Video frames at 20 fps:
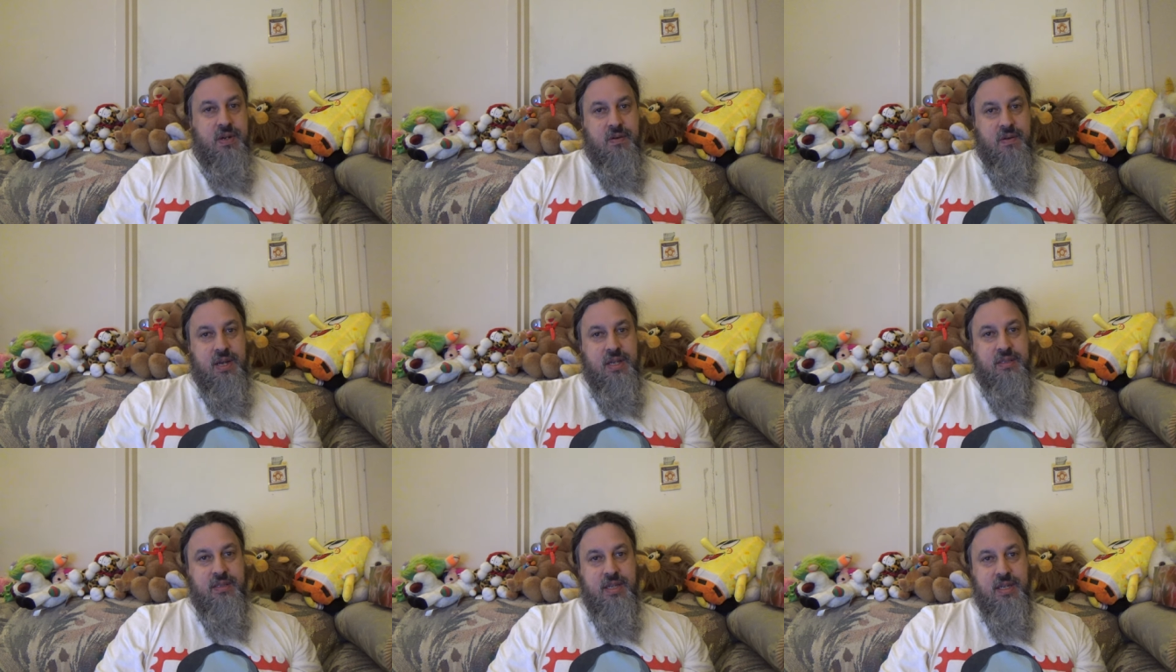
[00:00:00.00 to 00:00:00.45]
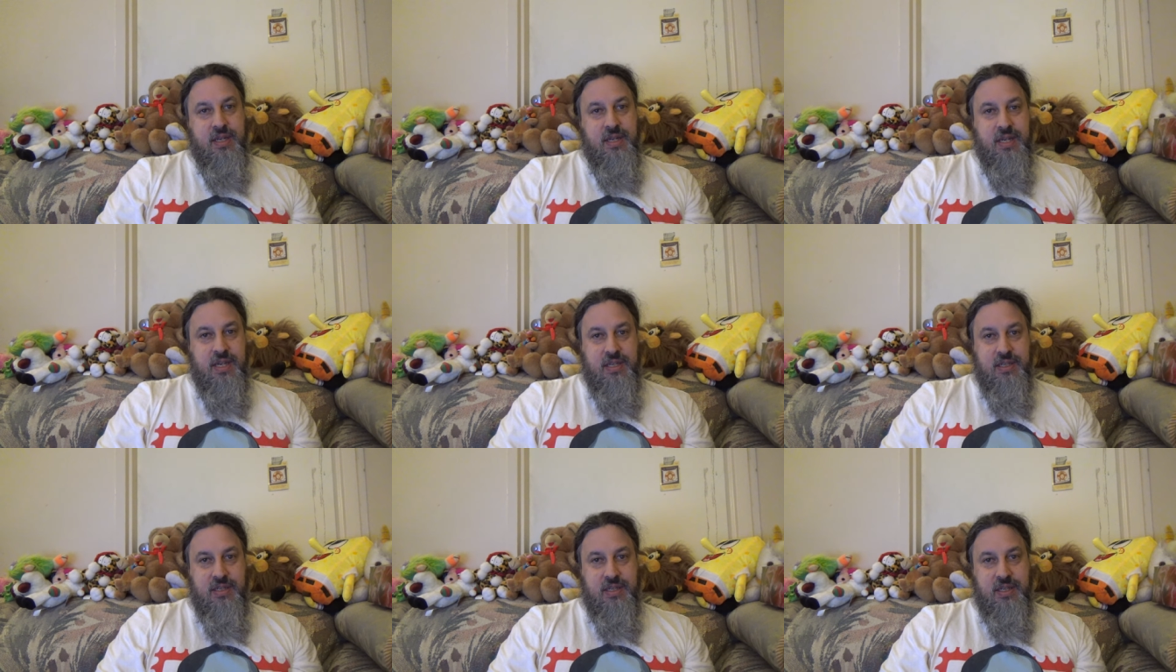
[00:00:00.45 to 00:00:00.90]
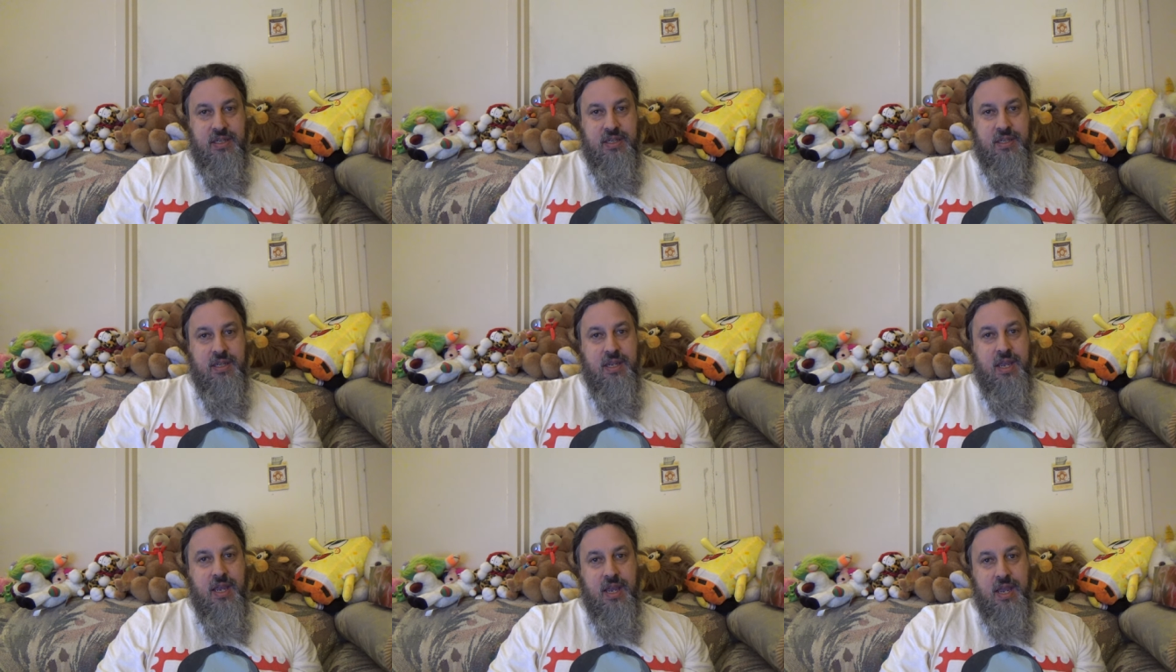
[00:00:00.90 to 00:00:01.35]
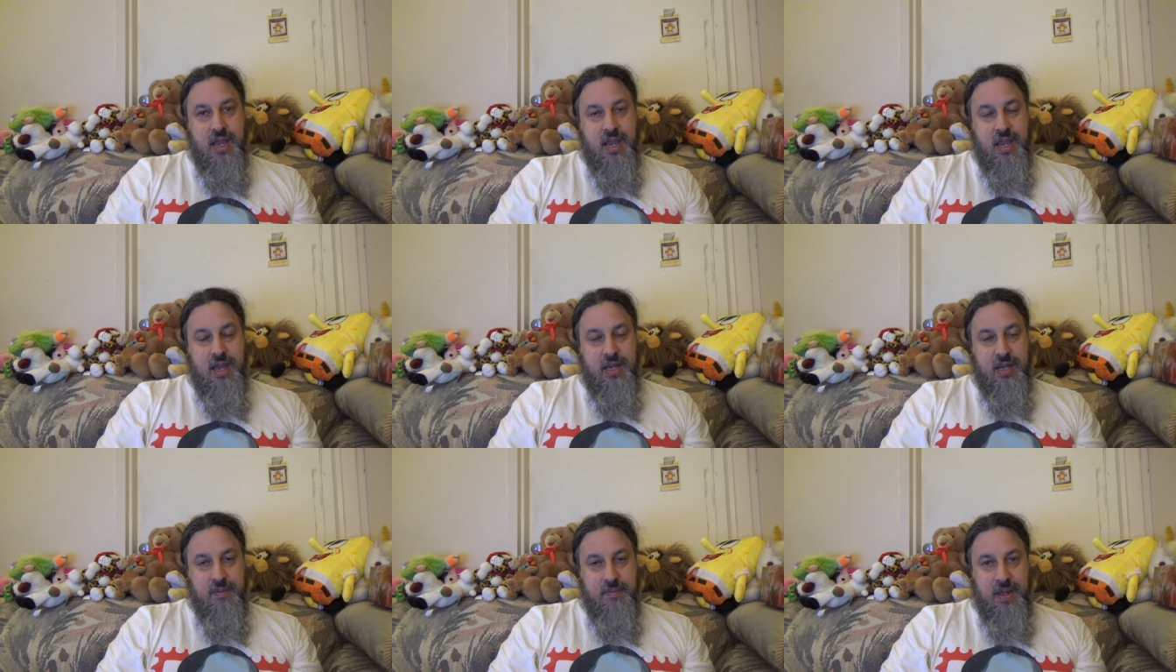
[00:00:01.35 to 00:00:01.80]
All right, take it easy,
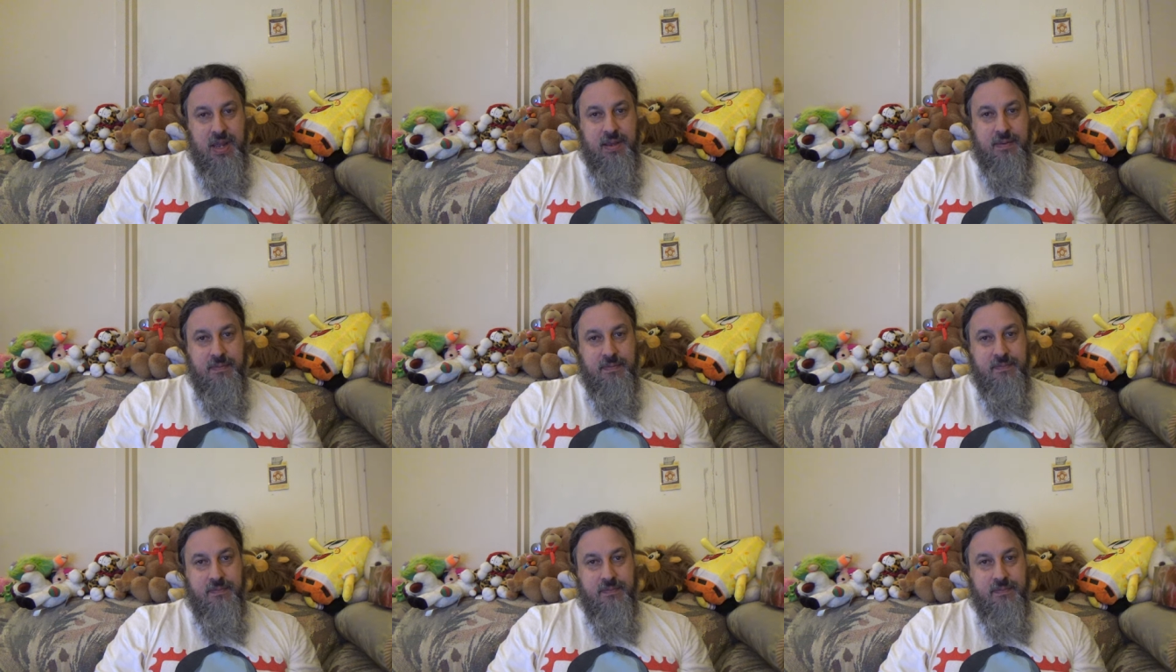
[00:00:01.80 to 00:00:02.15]
and goodbye.